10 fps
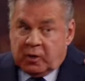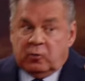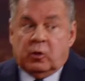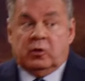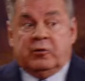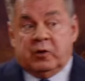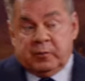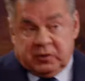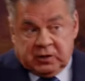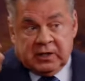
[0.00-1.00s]
part of 103,
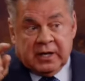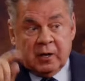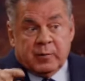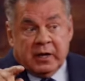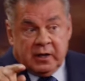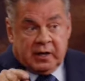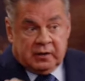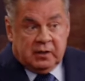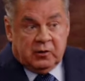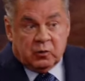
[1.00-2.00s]
but you get down about
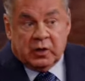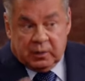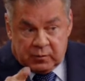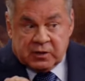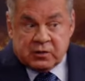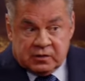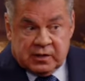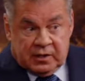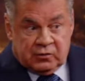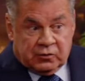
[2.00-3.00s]
19 and 20, it mentions
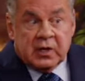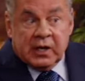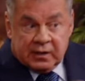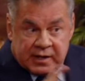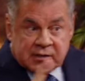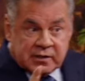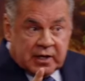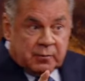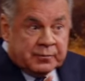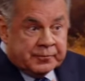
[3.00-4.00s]
the angels in that
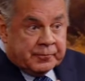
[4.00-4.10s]
same,